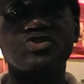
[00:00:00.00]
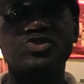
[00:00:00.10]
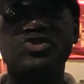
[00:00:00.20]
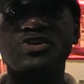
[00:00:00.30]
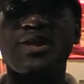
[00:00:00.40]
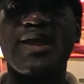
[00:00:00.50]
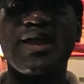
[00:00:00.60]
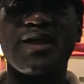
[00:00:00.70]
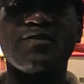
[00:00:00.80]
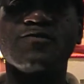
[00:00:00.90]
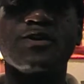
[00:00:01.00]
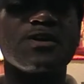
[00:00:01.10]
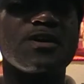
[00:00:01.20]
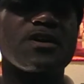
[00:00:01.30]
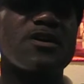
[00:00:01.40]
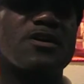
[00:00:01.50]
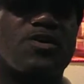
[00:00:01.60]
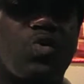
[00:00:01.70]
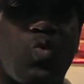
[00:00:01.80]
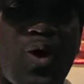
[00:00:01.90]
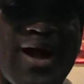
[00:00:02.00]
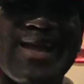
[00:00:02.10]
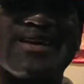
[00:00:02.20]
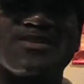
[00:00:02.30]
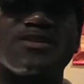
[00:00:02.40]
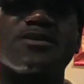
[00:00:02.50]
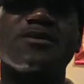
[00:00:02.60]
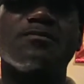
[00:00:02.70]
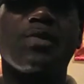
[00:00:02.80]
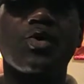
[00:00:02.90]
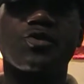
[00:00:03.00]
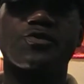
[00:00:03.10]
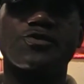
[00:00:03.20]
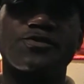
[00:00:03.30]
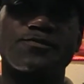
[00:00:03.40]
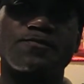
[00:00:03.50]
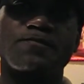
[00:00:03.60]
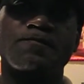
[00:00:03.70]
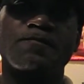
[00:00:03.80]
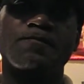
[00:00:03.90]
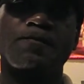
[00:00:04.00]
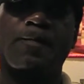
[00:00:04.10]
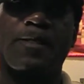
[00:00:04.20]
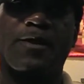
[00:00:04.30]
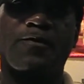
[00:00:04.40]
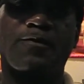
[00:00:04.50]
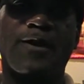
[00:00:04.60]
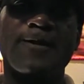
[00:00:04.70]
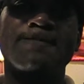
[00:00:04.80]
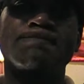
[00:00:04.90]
you should have quiet motors. All right.